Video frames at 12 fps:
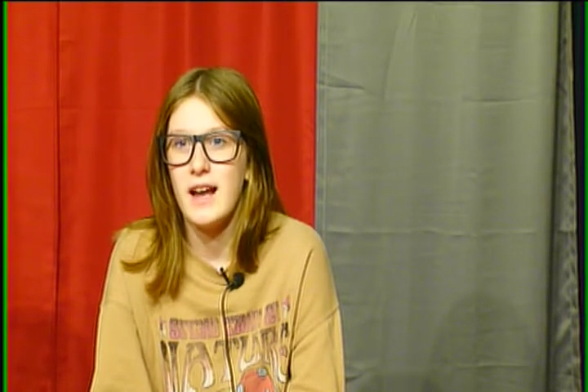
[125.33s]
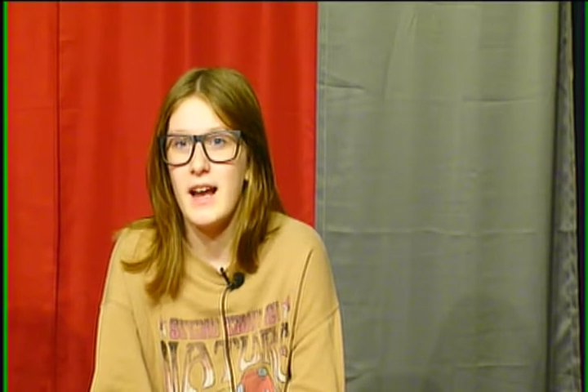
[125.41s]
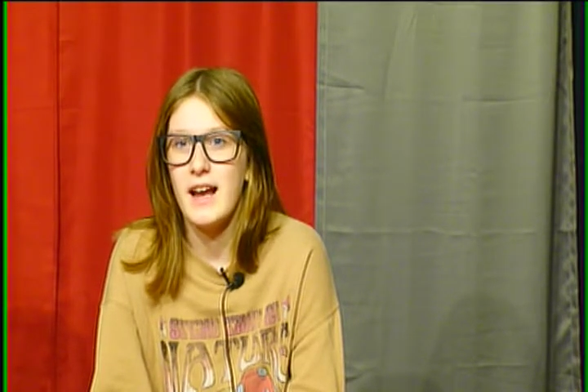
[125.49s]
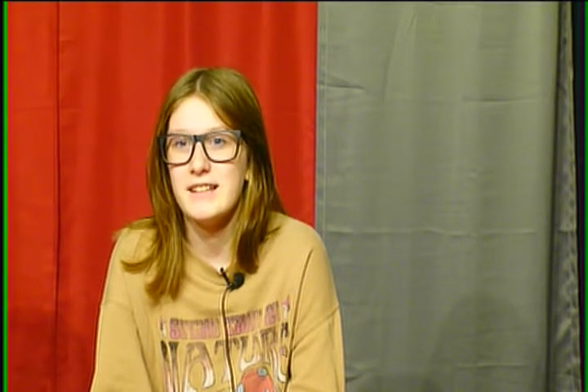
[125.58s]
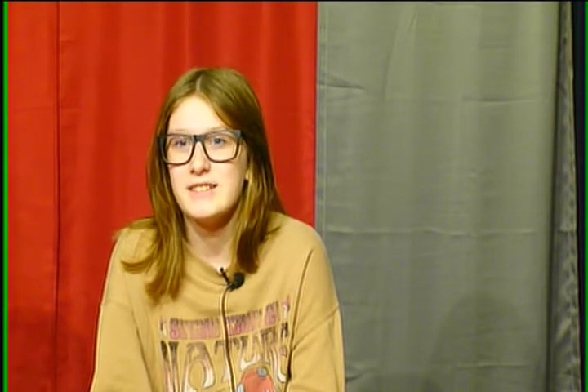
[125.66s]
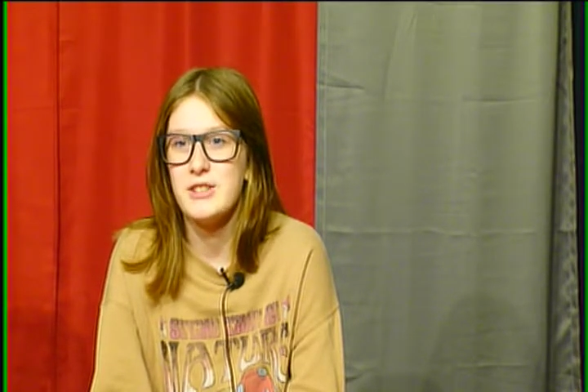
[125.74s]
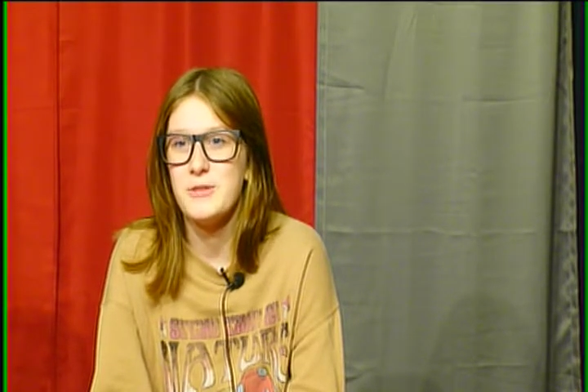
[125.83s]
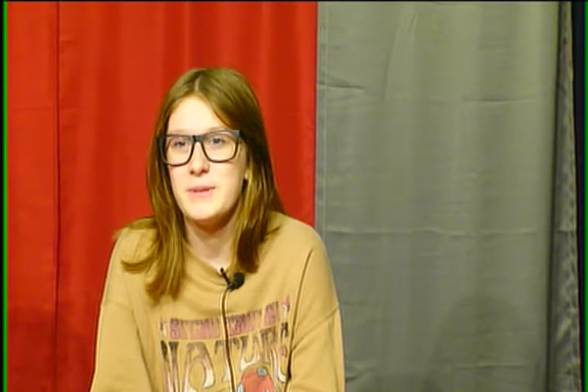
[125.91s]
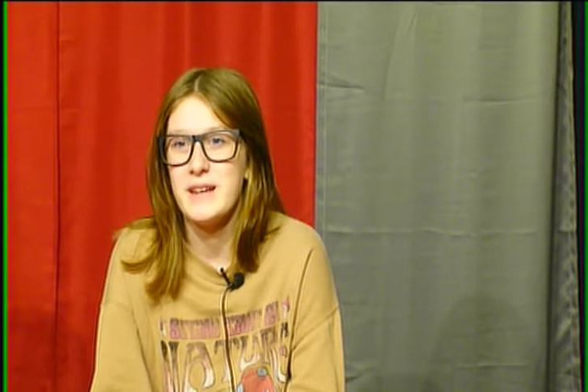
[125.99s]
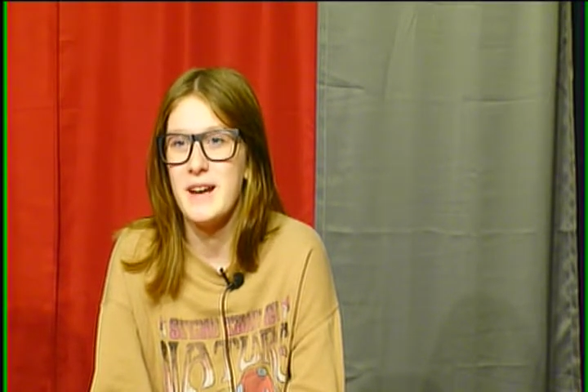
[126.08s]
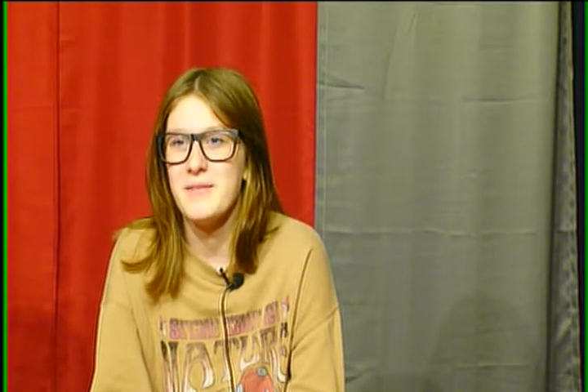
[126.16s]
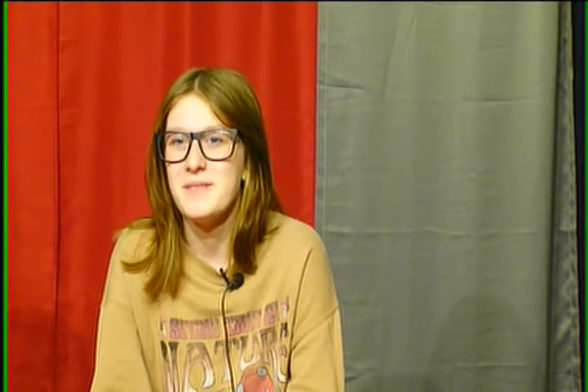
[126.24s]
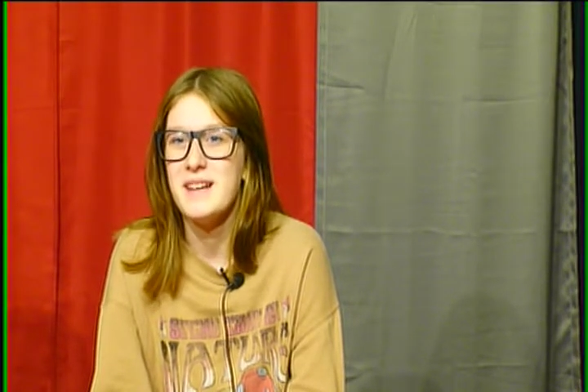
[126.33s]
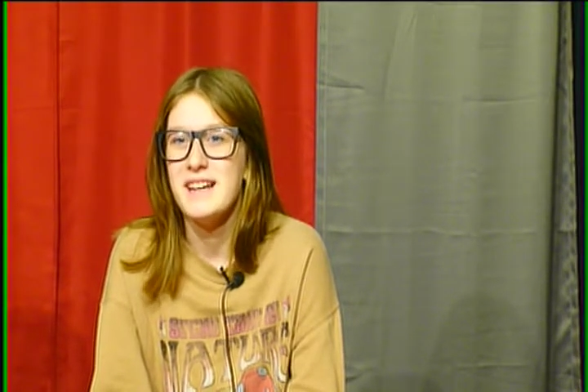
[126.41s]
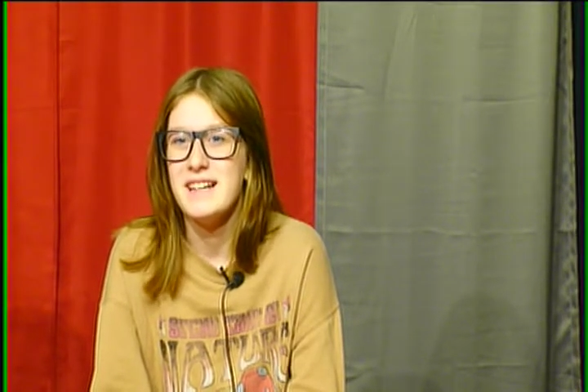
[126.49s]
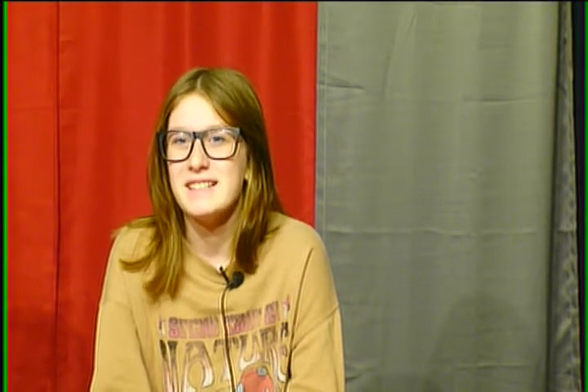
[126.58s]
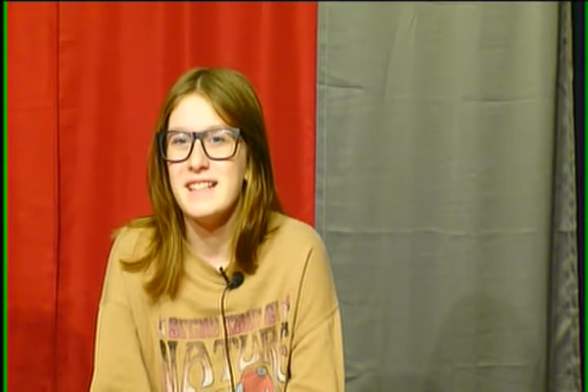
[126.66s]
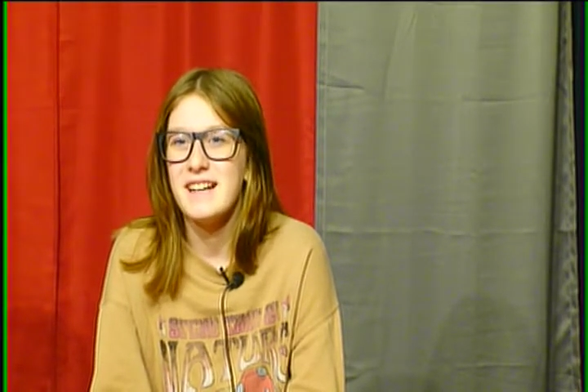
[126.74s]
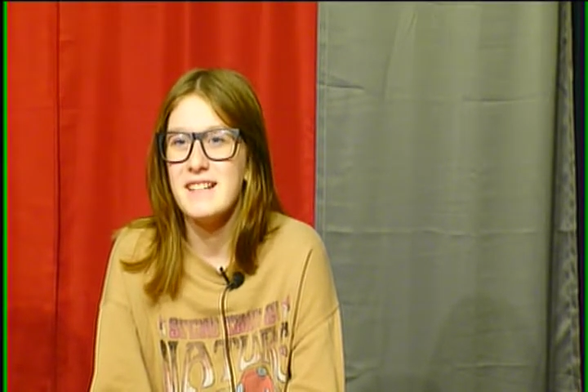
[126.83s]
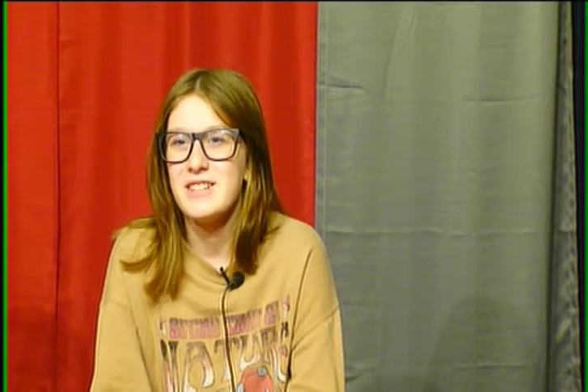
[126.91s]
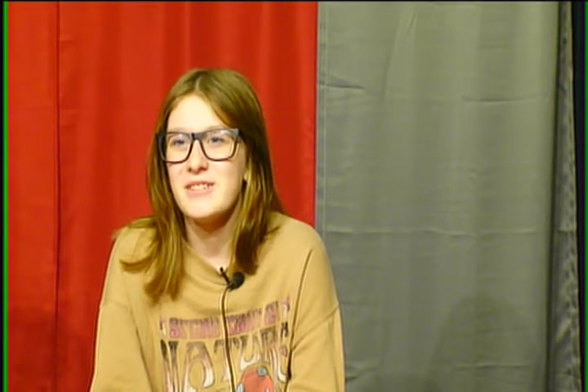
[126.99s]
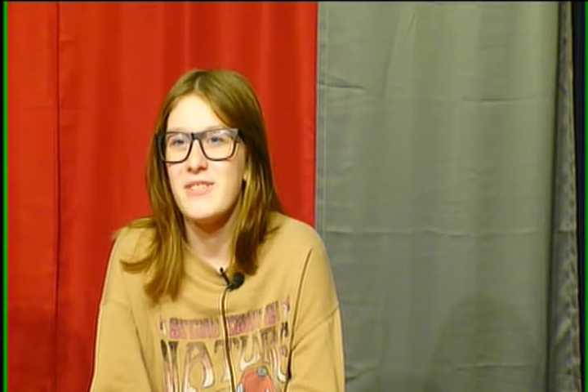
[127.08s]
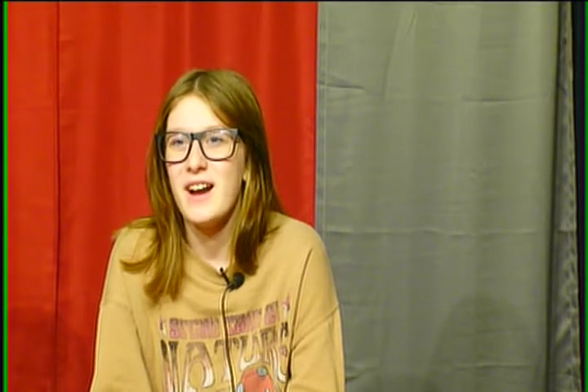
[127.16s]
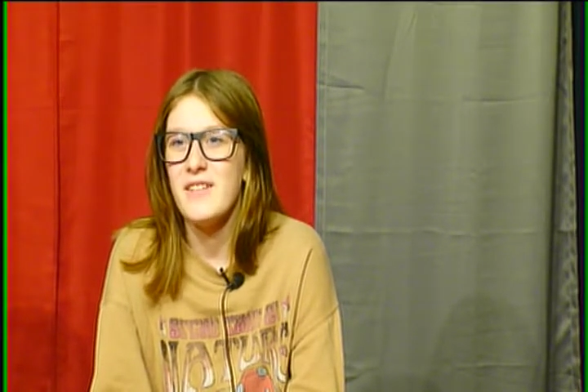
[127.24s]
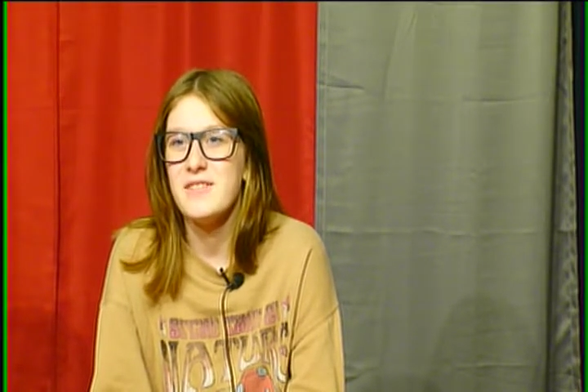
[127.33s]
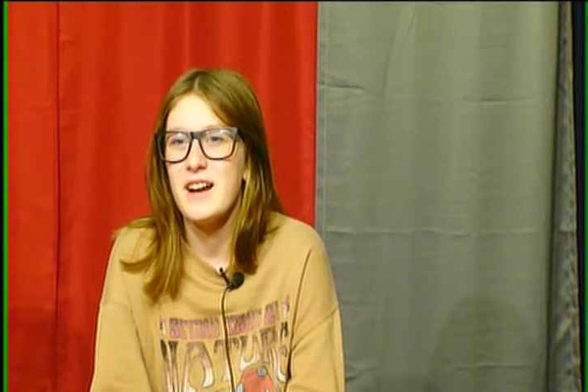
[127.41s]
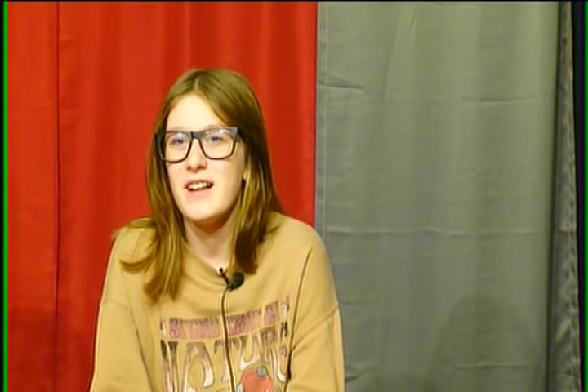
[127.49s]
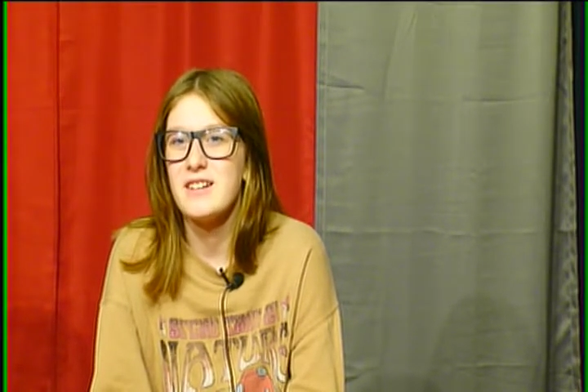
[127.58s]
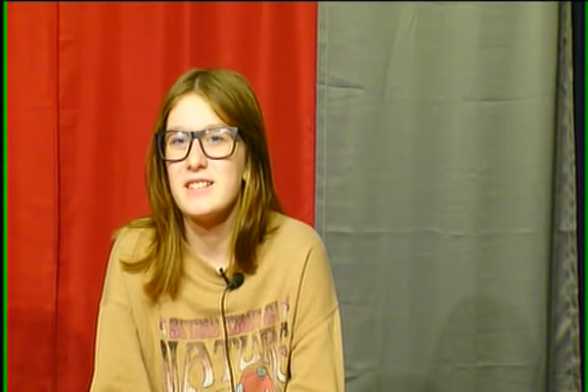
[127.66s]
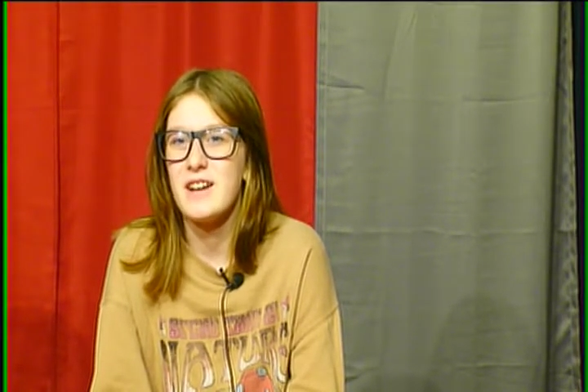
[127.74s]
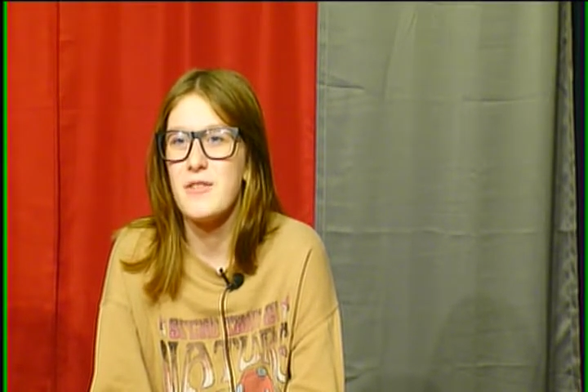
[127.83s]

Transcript: at 2 p.m. Tickets are $5